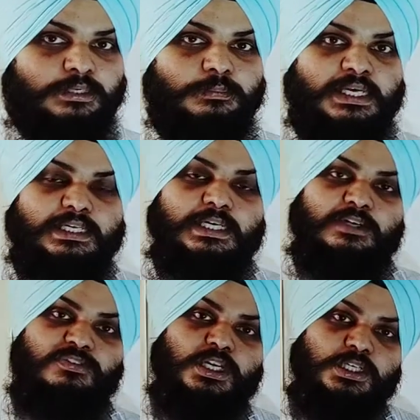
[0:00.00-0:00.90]
the
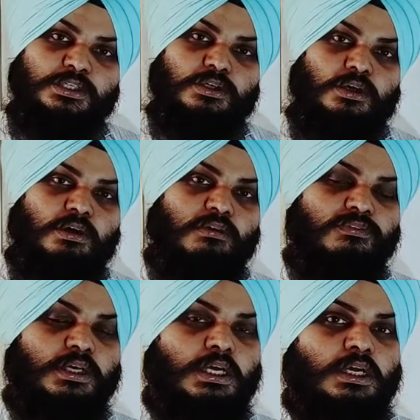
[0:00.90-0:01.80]
definition of
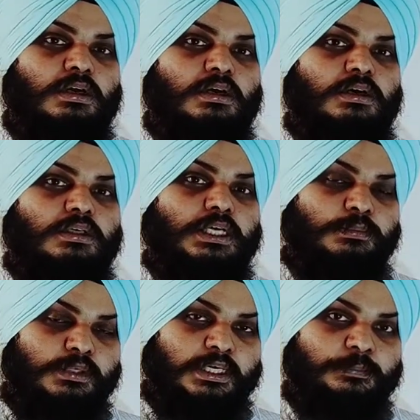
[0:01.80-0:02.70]
terminal
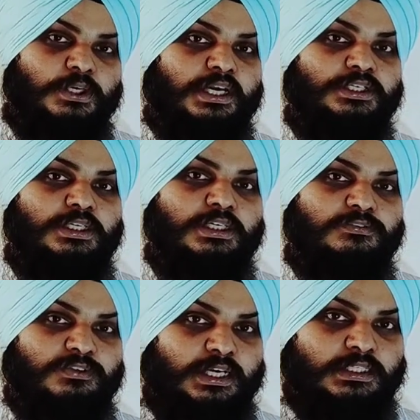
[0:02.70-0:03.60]
potential
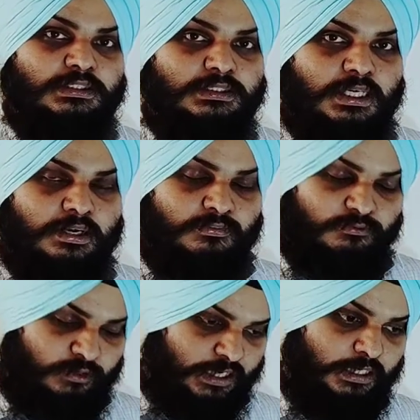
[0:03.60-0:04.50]
difference,
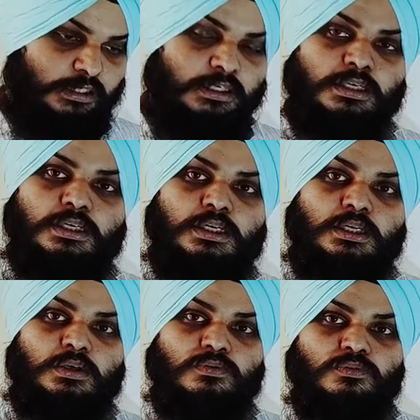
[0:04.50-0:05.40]
when
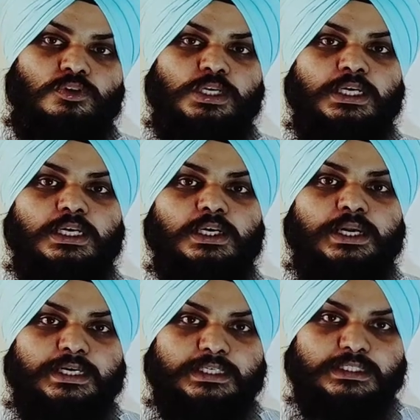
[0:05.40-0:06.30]
we connect
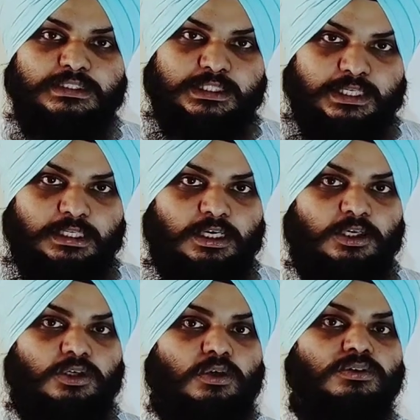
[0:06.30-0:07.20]
a cell
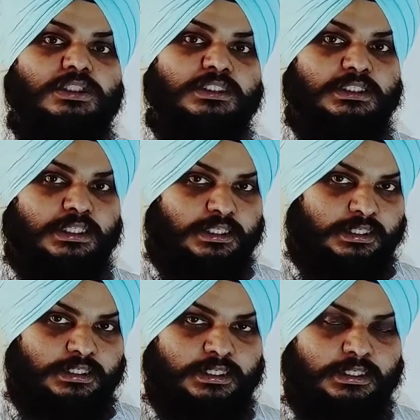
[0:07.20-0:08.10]
across a
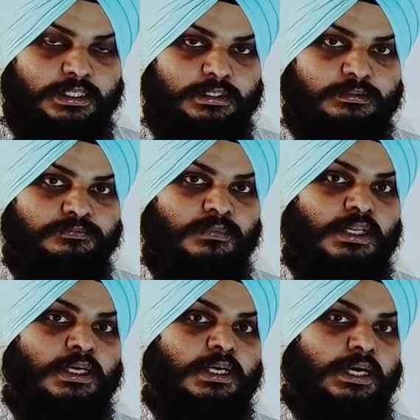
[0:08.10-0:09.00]
circuit
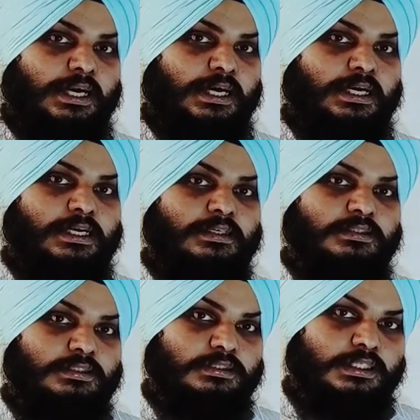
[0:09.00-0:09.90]
and
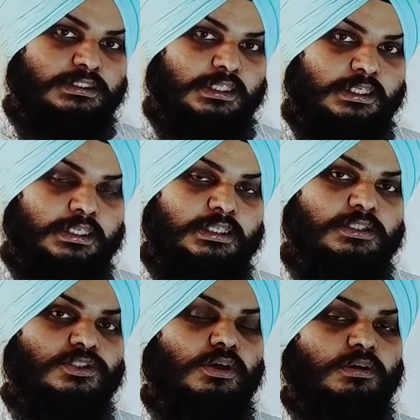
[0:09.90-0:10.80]
the circuit
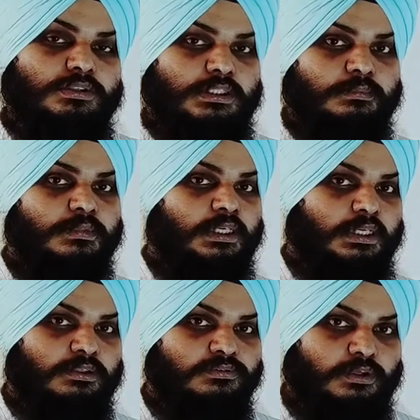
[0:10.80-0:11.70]
draws some current
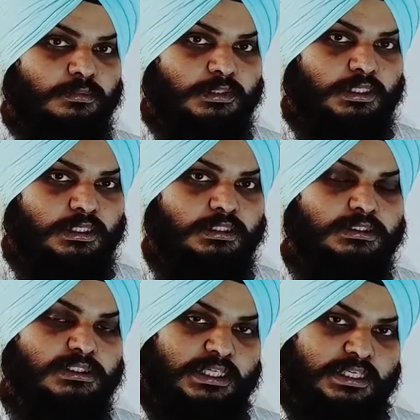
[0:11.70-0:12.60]
from the
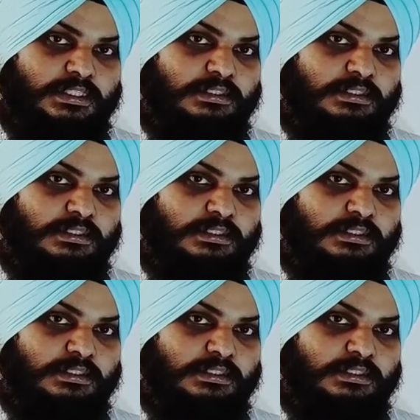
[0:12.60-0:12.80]
cell,